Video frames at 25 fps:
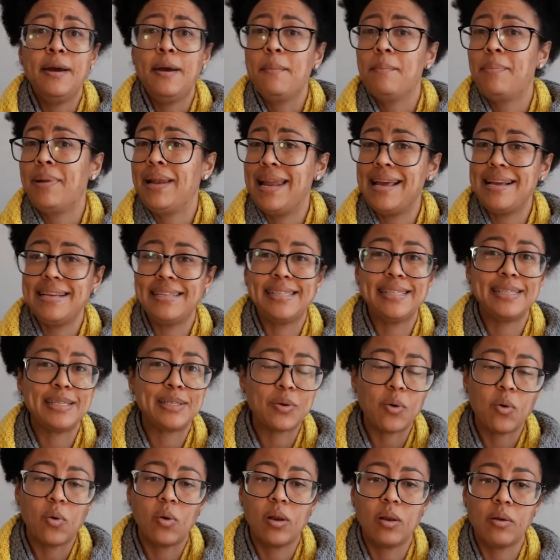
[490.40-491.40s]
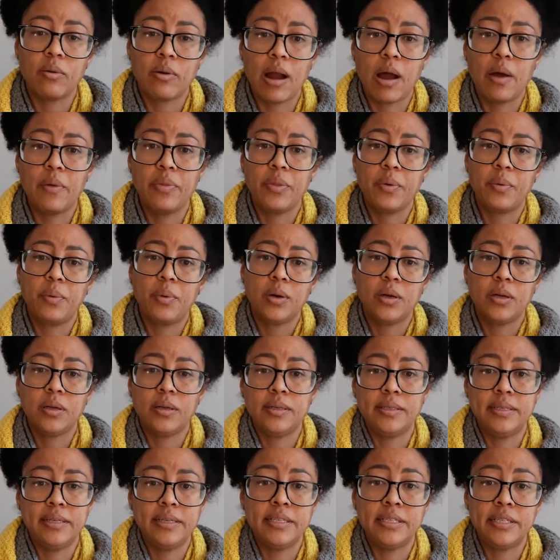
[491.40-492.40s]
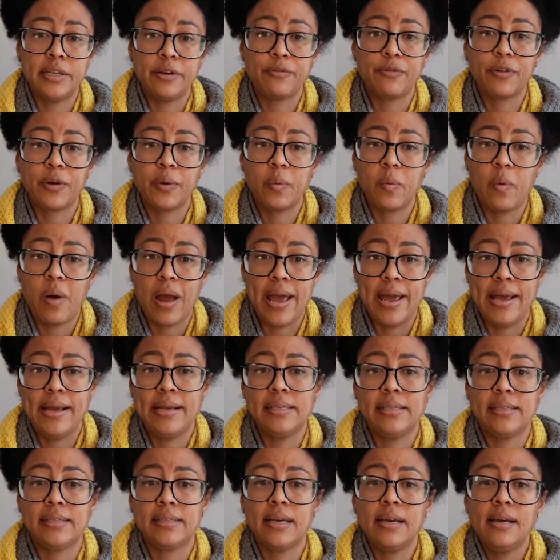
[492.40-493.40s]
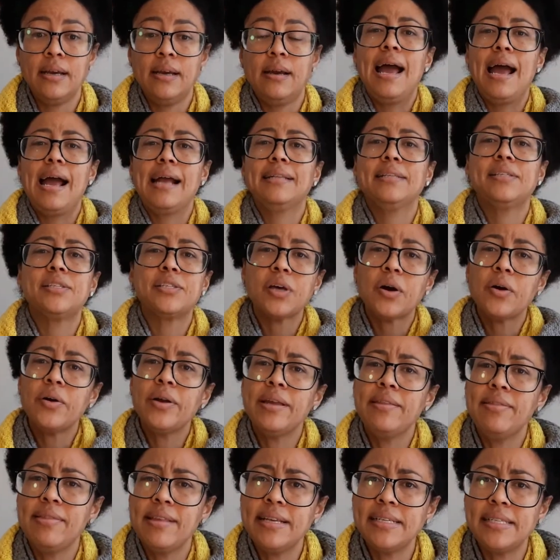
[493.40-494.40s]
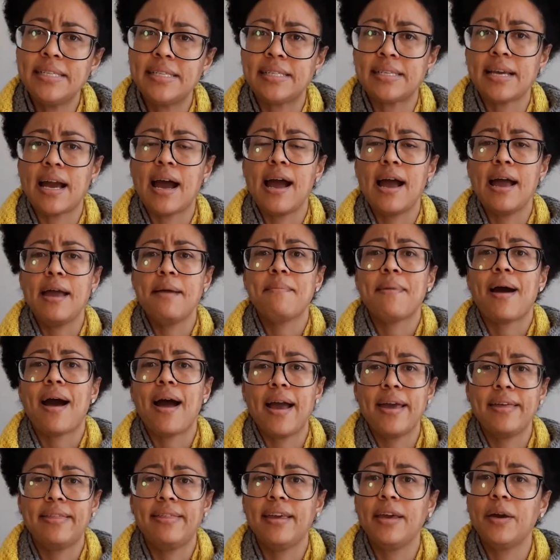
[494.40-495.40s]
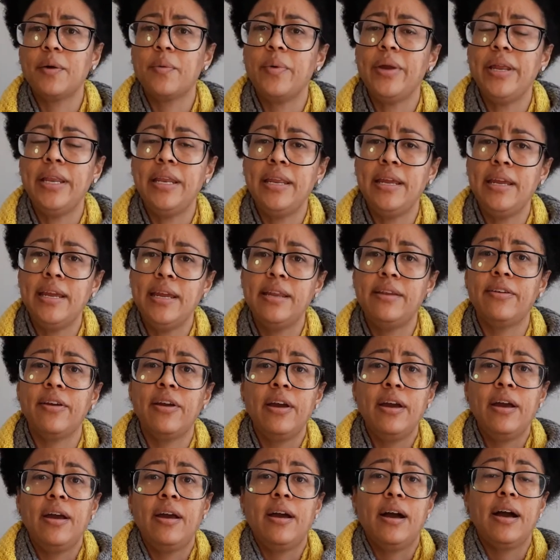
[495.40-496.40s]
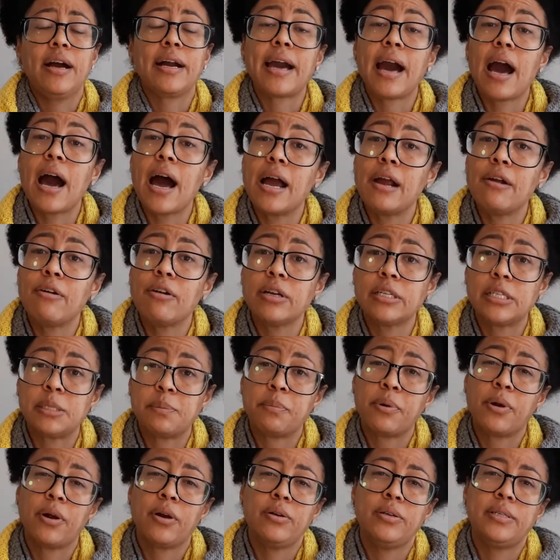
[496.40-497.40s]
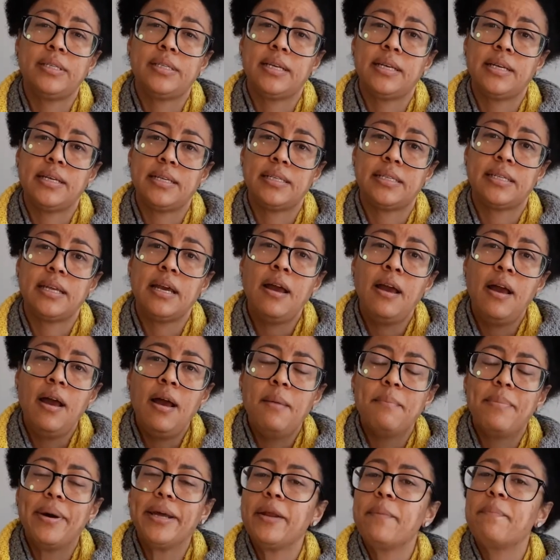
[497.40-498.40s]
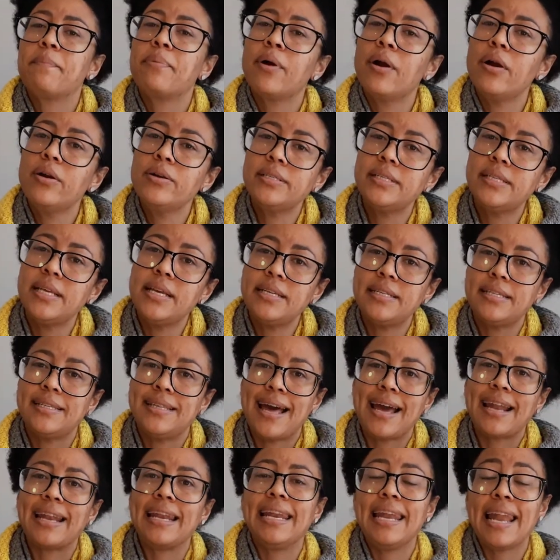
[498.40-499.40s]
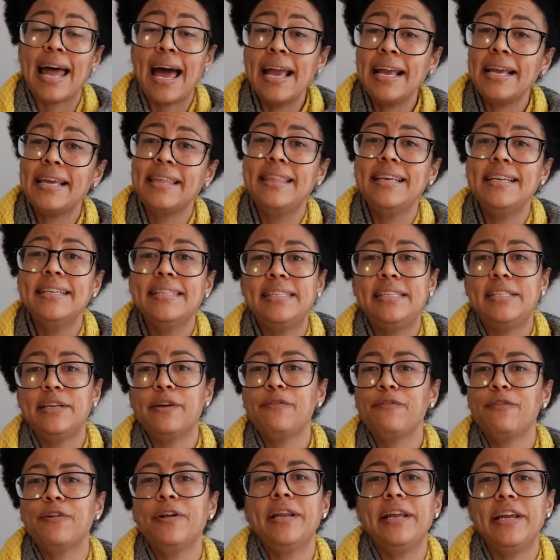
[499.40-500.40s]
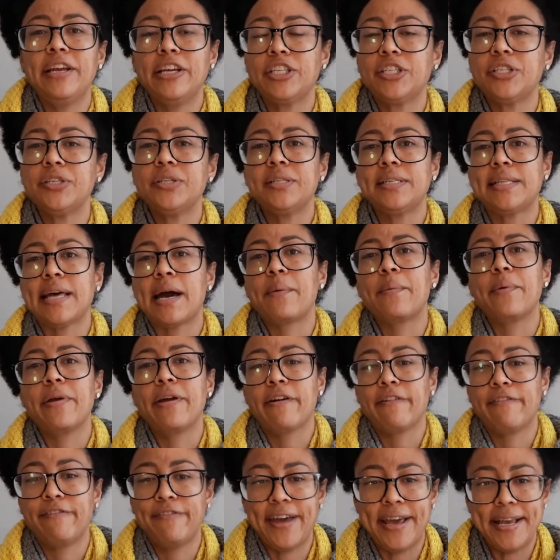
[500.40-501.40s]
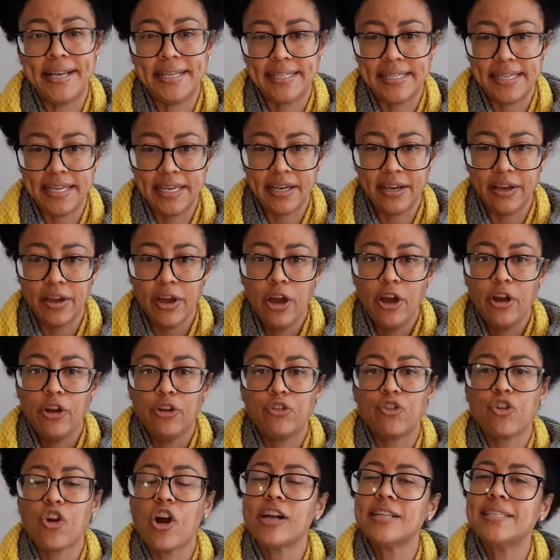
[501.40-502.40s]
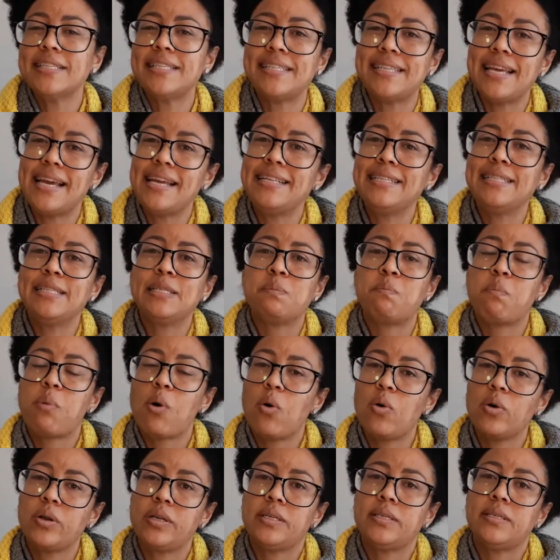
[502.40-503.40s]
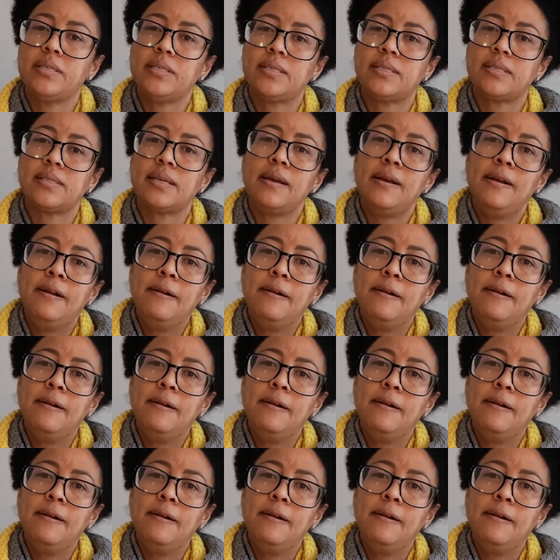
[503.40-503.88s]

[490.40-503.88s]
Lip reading: places all around the world in different ways. And so in this time, I think we need a Kairos process, but a process that, like these different issues that we are facing, transcends borders.